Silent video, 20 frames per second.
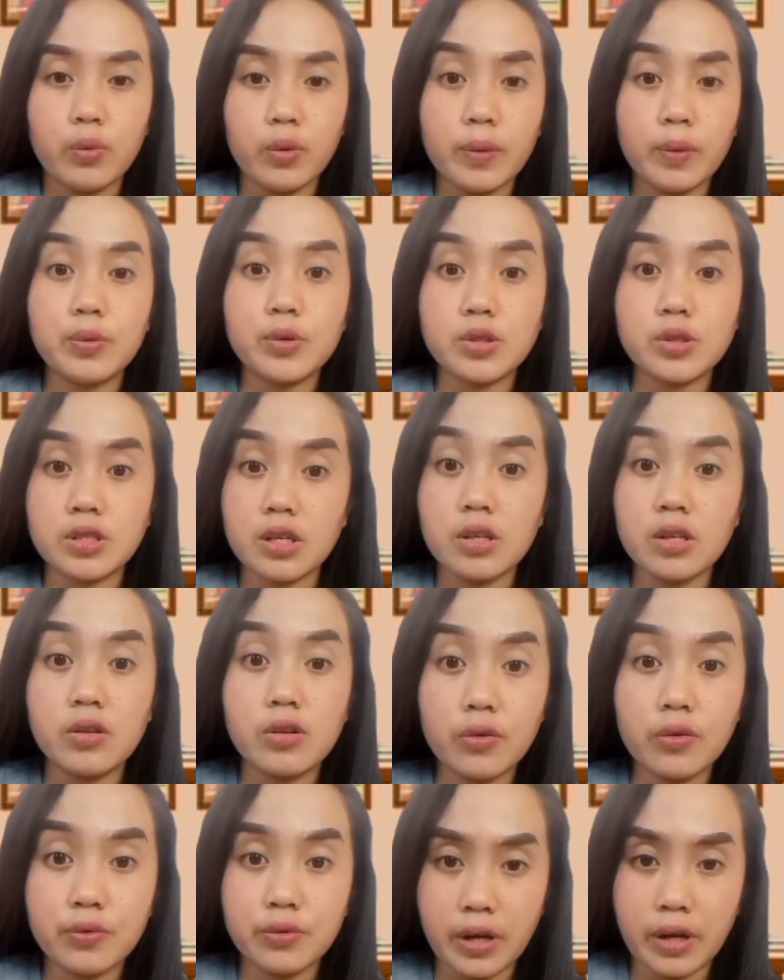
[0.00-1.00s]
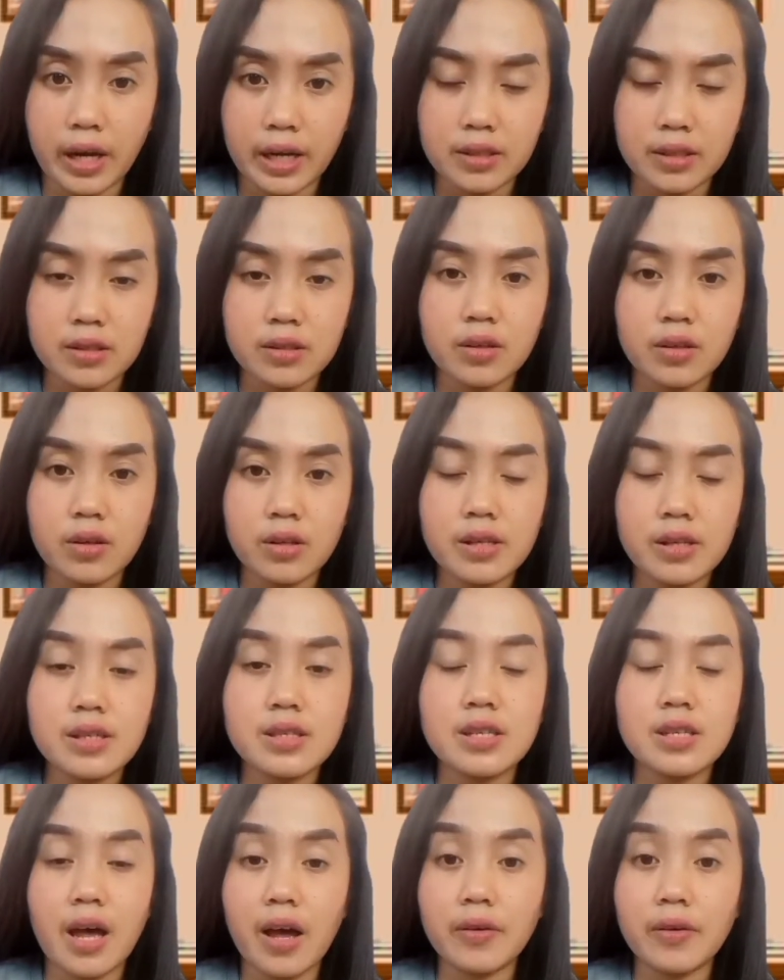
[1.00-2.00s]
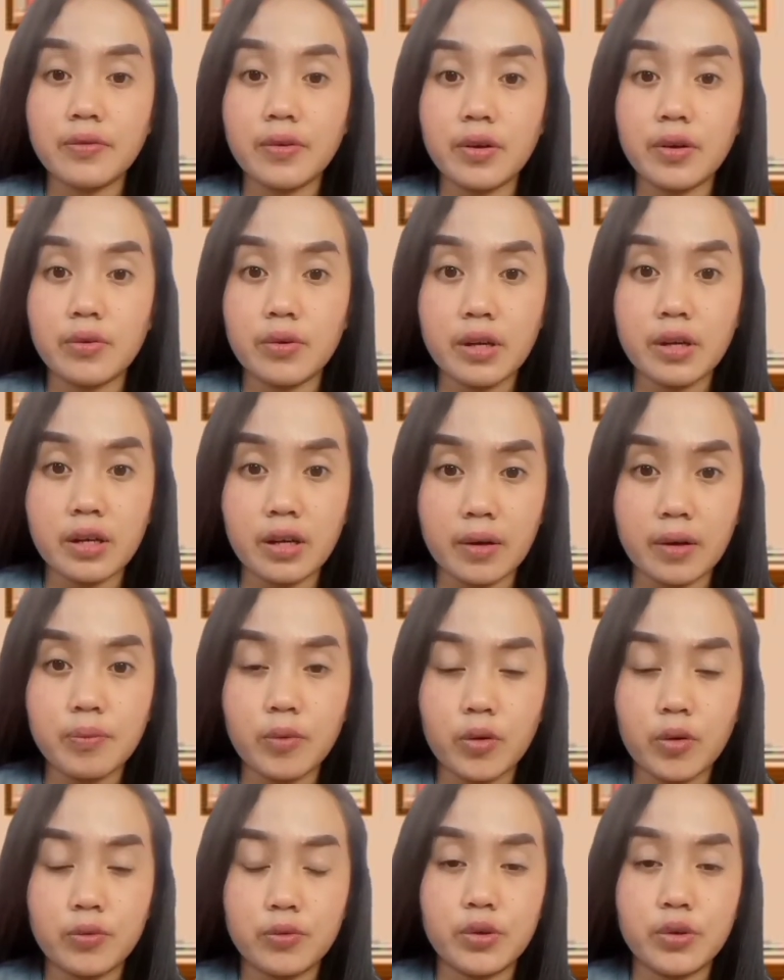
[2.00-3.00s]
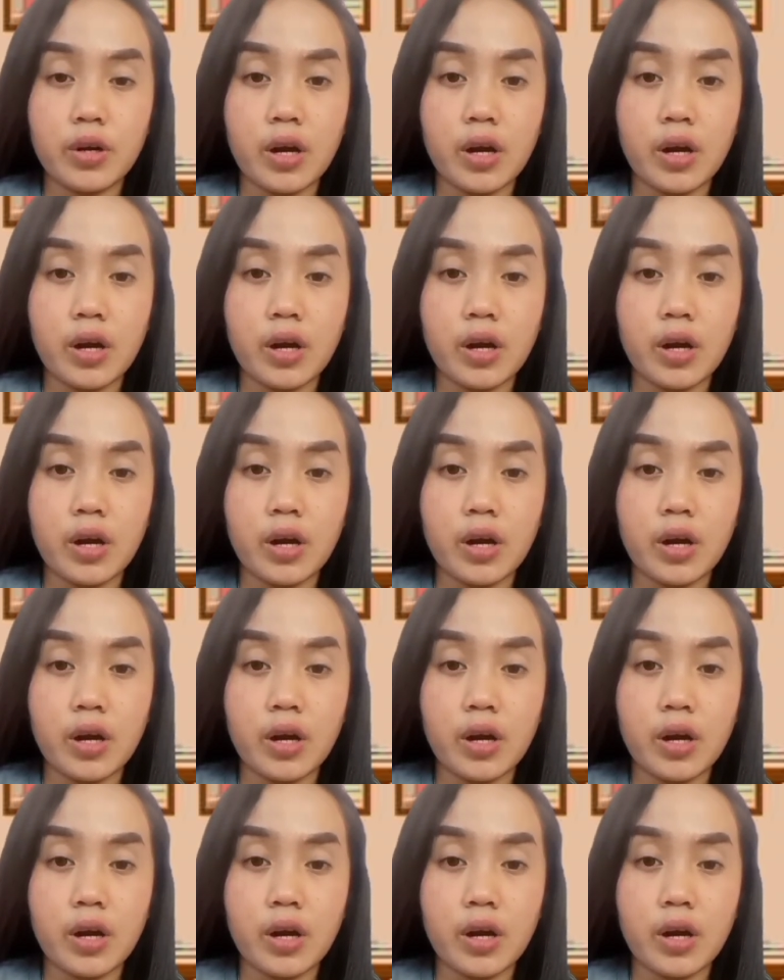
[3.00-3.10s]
proceed of that, let's have a recap of